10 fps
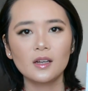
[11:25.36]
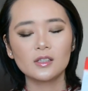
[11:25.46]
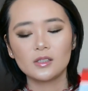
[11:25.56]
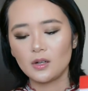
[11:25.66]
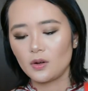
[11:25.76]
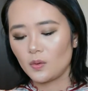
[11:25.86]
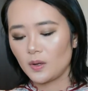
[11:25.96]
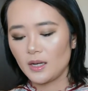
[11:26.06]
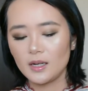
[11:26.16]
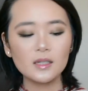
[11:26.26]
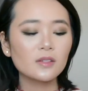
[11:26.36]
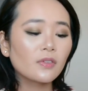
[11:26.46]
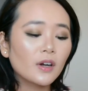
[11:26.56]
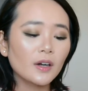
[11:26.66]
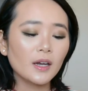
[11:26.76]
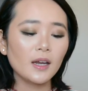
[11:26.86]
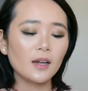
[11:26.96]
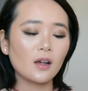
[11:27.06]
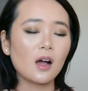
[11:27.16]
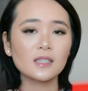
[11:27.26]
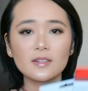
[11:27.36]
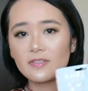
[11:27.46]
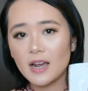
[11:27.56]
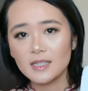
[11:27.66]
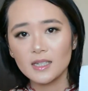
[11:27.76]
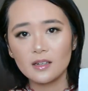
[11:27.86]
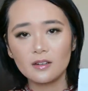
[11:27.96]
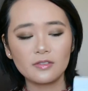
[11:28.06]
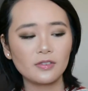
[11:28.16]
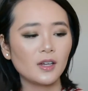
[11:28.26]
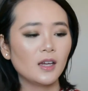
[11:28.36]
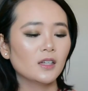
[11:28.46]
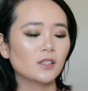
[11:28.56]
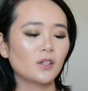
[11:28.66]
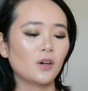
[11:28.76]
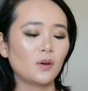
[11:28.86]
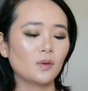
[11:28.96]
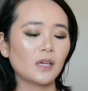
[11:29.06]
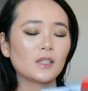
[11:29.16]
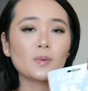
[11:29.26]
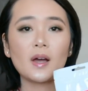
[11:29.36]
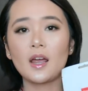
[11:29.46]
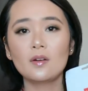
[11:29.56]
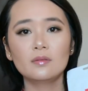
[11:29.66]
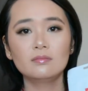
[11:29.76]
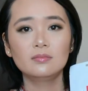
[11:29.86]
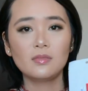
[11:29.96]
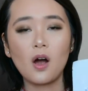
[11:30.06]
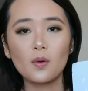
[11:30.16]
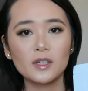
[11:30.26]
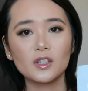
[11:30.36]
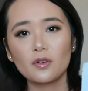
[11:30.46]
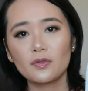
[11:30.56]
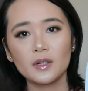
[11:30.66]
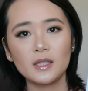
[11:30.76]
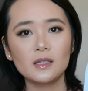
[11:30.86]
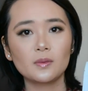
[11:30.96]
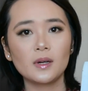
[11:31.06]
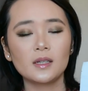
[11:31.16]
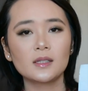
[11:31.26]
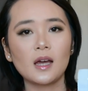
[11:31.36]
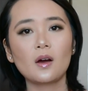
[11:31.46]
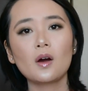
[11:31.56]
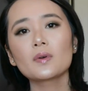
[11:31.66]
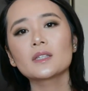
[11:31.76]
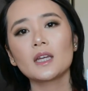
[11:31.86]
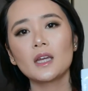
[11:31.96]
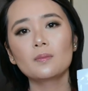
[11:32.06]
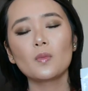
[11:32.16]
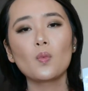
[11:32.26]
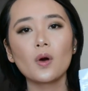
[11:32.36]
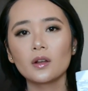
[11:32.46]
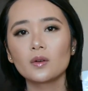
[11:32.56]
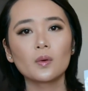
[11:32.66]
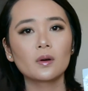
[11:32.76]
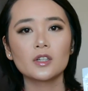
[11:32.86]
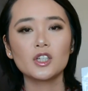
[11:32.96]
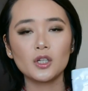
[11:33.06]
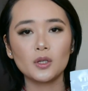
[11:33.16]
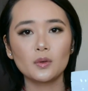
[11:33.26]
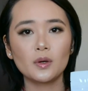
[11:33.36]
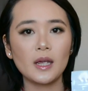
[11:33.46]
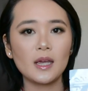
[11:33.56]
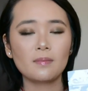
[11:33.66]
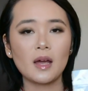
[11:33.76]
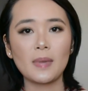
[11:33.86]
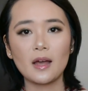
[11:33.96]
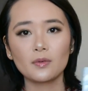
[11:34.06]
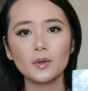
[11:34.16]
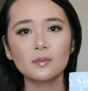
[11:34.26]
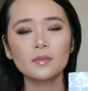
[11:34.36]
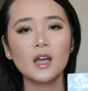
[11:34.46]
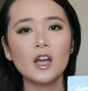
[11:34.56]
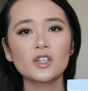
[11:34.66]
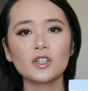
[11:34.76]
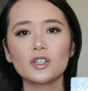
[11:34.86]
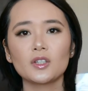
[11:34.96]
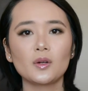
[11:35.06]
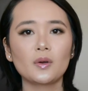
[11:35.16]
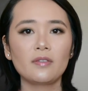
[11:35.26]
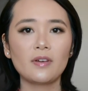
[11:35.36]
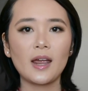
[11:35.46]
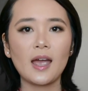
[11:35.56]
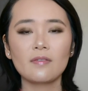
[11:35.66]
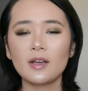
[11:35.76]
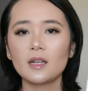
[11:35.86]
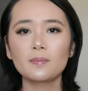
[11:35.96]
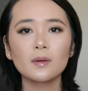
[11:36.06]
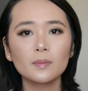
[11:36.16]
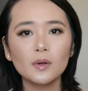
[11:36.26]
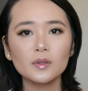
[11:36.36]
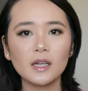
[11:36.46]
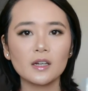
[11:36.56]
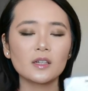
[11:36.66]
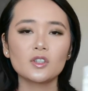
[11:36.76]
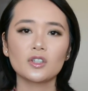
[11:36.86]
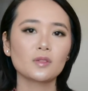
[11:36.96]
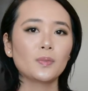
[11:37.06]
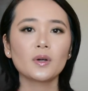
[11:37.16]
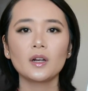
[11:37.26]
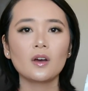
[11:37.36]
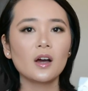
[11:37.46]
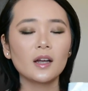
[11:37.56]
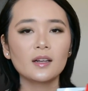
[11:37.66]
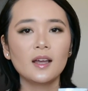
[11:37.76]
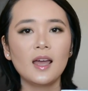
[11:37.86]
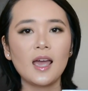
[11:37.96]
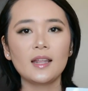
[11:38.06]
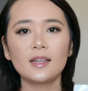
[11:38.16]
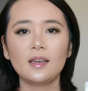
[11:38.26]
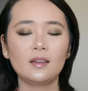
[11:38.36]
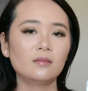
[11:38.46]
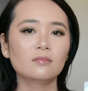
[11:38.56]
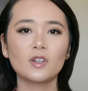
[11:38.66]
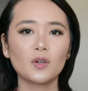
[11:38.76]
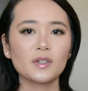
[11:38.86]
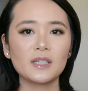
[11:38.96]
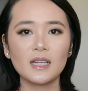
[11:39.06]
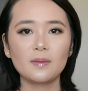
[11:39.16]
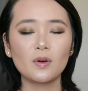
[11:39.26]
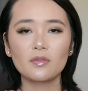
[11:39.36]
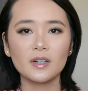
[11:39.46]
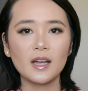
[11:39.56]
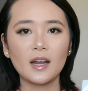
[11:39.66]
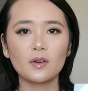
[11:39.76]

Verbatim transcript: So it is very cost effective. So that's why I always go for these ones. I always keep one or two in my bathroom just so if I have any pimples I can just put it on and then go to sleep overnight.